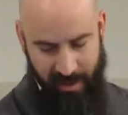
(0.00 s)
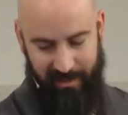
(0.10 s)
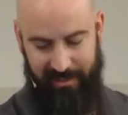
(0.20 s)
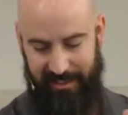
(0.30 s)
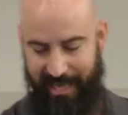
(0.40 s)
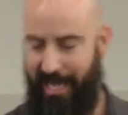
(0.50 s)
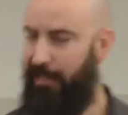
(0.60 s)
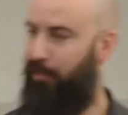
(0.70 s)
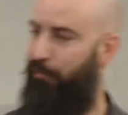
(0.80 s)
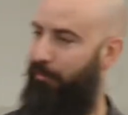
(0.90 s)
This
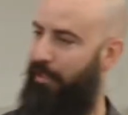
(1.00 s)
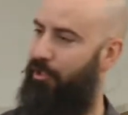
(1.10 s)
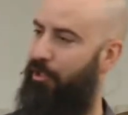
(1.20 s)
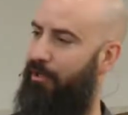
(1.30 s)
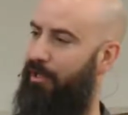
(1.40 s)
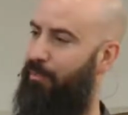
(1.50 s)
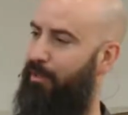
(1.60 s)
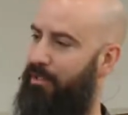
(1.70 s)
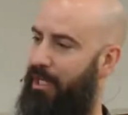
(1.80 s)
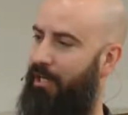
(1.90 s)
last feature is
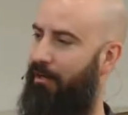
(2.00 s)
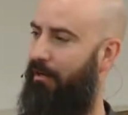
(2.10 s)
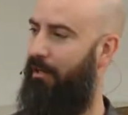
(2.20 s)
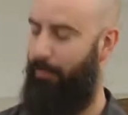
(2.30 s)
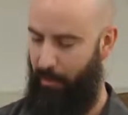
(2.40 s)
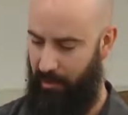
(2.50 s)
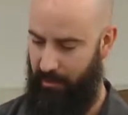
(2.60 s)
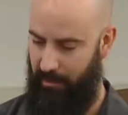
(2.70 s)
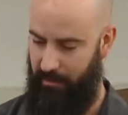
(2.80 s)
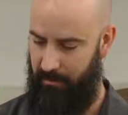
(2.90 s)
particularly
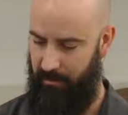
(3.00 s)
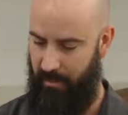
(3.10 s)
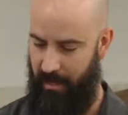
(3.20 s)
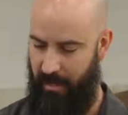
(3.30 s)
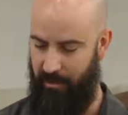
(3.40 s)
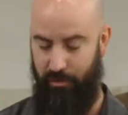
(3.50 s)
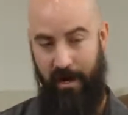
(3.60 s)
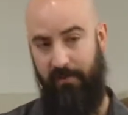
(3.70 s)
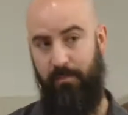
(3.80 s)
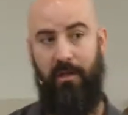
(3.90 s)
poignant and
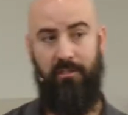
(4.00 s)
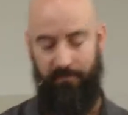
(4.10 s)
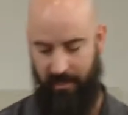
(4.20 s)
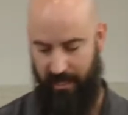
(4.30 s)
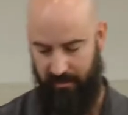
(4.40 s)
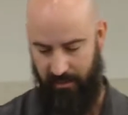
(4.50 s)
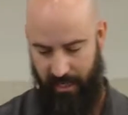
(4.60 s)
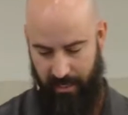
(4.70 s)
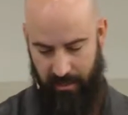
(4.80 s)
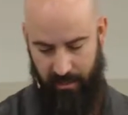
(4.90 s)
drives much of the
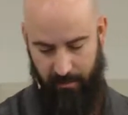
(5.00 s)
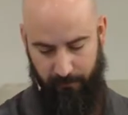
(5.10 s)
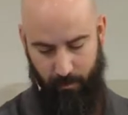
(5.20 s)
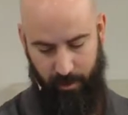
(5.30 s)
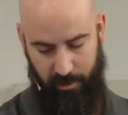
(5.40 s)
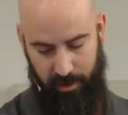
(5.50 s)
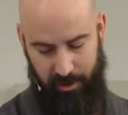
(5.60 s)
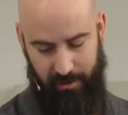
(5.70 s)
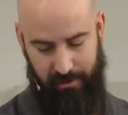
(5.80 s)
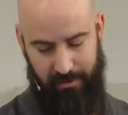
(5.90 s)
anxiety for
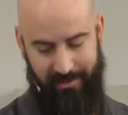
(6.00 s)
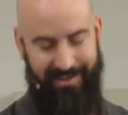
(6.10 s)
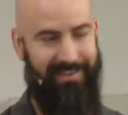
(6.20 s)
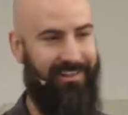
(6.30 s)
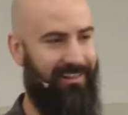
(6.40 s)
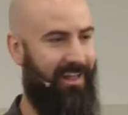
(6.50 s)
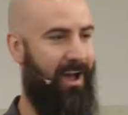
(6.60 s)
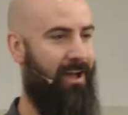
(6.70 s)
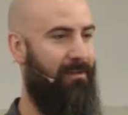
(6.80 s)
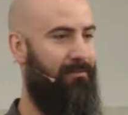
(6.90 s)
Christians. The
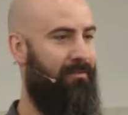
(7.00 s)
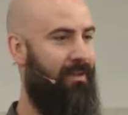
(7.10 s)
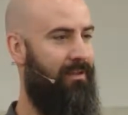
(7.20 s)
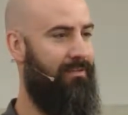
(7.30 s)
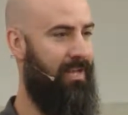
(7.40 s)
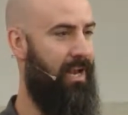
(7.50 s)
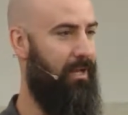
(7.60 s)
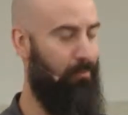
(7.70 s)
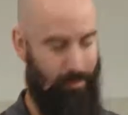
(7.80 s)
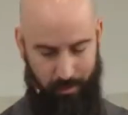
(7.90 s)
live
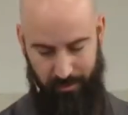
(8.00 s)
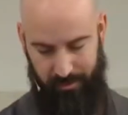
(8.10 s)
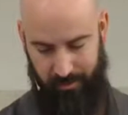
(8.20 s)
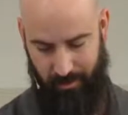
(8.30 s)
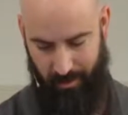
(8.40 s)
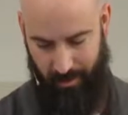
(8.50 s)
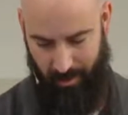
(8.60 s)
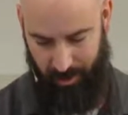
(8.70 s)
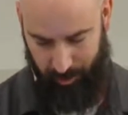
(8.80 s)
dating pools are